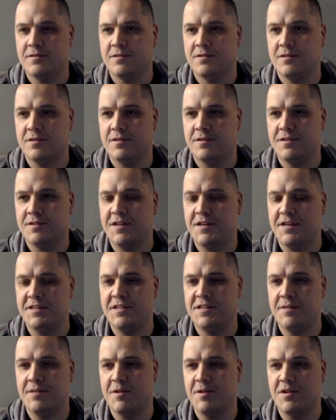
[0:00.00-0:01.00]
The nice
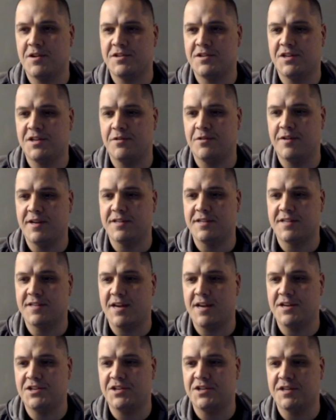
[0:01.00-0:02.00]
thing about the artillery is
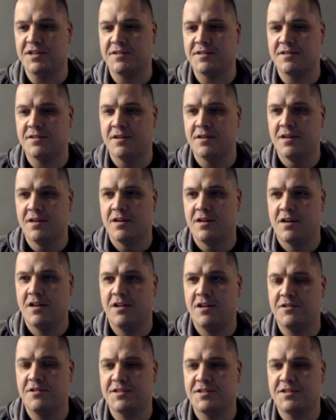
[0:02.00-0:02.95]
that it just clears